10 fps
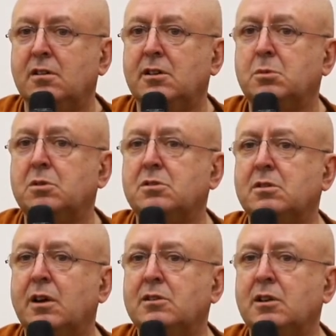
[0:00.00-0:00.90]
This
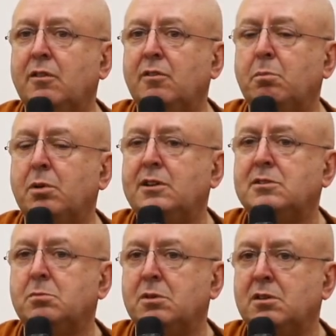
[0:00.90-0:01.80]
was actually even
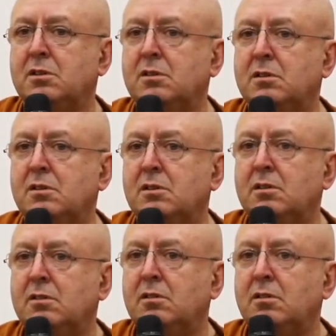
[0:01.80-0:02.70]
policemen
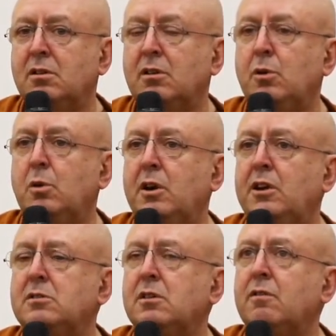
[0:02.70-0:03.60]
who
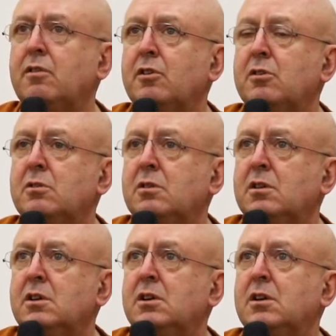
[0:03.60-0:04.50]
interview
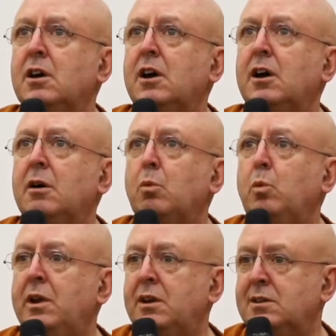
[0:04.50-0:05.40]

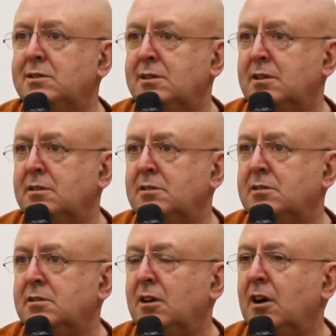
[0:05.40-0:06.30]

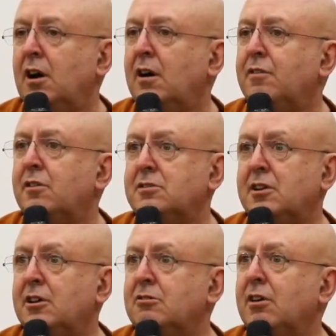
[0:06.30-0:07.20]
witnesses after,
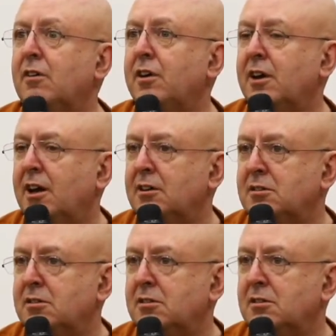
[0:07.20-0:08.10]
say, a traffic
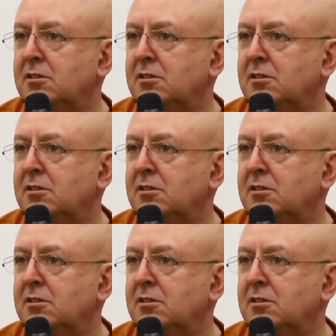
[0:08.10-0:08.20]
accident.